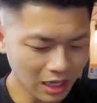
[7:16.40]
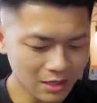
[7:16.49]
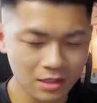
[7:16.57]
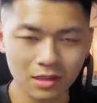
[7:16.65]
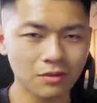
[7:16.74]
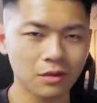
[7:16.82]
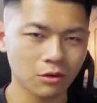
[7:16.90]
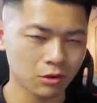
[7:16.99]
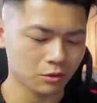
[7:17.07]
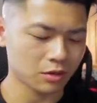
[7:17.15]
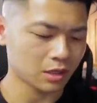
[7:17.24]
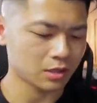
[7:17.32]
I just leave the noise
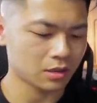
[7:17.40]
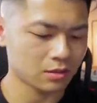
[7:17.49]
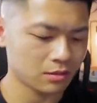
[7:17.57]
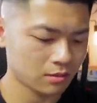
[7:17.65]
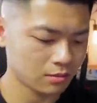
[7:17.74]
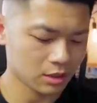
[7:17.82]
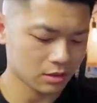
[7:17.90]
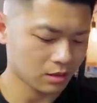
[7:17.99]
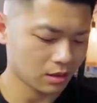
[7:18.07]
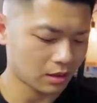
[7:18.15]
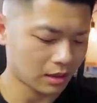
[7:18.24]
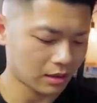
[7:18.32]
reduction just
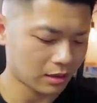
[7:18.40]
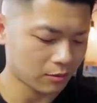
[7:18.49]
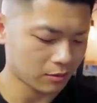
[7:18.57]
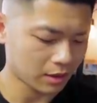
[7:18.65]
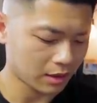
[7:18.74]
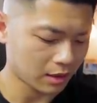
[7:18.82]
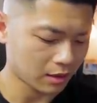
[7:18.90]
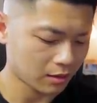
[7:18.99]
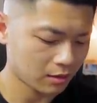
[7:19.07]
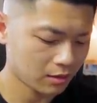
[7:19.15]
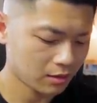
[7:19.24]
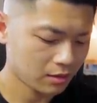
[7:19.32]
like that. I don't really care
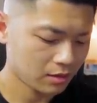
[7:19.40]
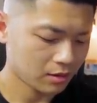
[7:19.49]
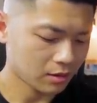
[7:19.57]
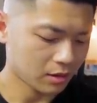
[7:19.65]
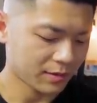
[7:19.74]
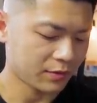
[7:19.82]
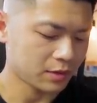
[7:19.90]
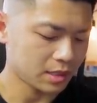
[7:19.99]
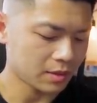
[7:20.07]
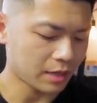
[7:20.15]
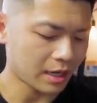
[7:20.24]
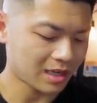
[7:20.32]
um, if you
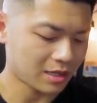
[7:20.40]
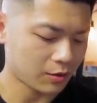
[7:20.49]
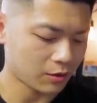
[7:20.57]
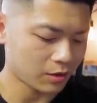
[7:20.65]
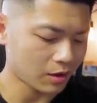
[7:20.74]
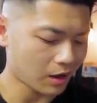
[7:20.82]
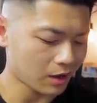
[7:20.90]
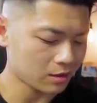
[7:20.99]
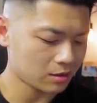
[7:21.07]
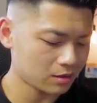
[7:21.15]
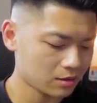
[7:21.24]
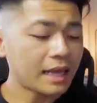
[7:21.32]
see my acne or
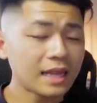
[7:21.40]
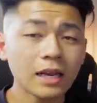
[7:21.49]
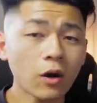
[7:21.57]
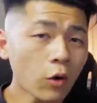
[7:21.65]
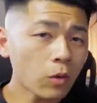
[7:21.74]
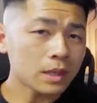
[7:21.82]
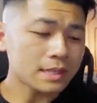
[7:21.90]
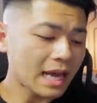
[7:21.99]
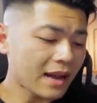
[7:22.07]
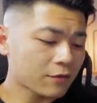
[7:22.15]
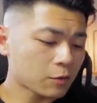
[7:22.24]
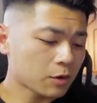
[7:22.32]
not. And then always
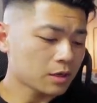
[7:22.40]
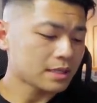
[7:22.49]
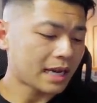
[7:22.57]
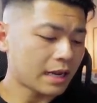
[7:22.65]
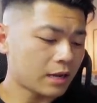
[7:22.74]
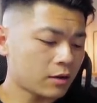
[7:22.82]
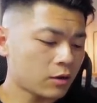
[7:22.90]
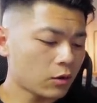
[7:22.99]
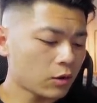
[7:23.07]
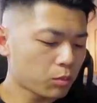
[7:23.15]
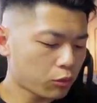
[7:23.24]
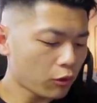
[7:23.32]
afterwards, I go
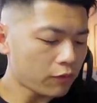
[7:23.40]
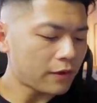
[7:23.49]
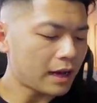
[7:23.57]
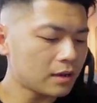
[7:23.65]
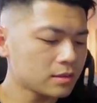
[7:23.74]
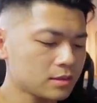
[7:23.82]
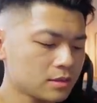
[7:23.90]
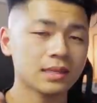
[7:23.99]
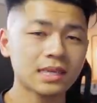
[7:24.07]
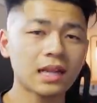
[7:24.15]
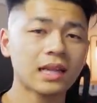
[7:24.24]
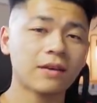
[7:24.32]
to profiles. It's
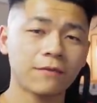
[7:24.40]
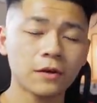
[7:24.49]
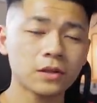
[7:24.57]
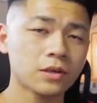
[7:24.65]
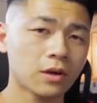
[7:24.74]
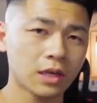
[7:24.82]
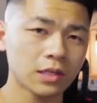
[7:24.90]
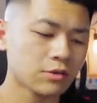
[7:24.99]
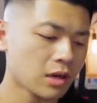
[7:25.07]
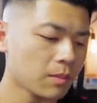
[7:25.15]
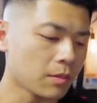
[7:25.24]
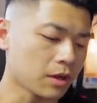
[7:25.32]
kind of like a filter on
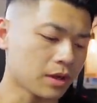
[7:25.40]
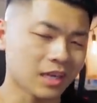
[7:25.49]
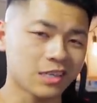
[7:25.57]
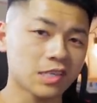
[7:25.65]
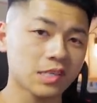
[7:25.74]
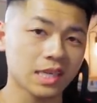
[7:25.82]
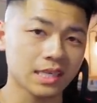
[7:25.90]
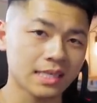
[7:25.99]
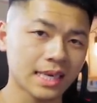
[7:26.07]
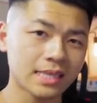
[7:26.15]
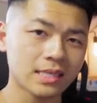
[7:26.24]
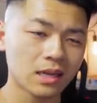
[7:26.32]
Instagram, but you can adjust the
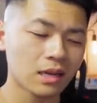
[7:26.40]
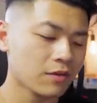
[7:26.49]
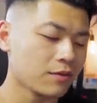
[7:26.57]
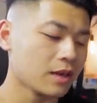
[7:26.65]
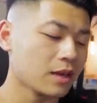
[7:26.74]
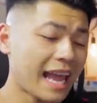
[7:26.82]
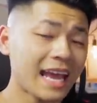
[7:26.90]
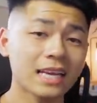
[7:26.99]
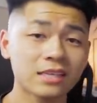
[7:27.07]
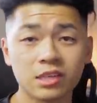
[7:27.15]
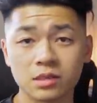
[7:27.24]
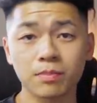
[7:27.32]
intensity of it. And
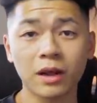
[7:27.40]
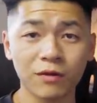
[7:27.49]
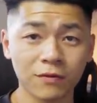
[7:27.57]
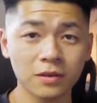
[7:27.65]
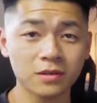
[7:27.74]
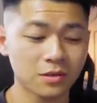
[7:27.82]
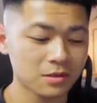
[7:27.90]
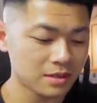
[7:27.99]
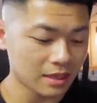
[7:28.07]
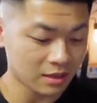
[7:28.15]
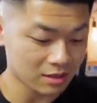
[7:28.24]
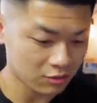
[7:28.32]
it's just better filters
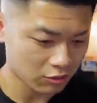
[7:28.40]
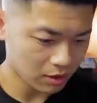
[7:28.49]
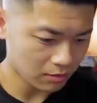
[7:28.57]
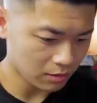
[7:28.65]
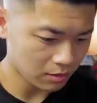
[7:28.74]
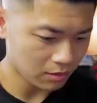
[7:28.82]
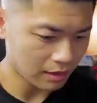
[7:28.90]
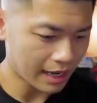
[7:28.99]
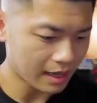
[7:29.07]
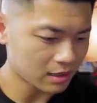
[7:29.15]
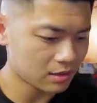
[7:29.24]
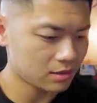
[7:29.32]
than Instagram
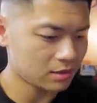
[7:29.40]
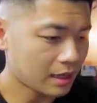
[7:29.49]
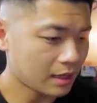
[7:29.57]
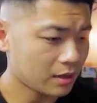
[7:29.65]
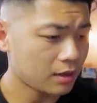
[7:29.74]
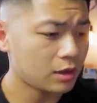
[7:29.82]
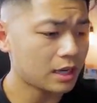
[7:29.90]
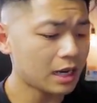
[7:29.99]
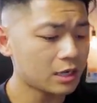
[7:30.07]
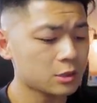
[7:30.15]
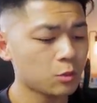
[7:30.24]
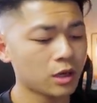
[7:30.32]
has. And you kind
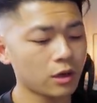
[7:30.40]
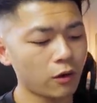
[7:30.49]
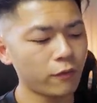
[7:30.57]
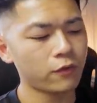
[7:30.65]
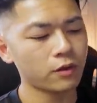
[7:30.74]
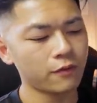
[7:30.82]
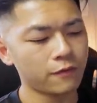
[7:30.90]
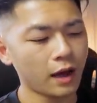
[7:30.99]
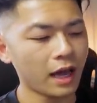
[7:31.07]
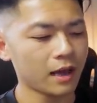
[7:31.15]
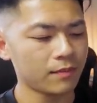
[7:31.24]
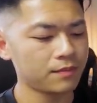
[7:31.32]
of just want to go for the
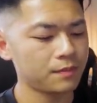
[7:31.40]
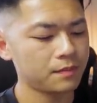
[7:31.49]
vibe.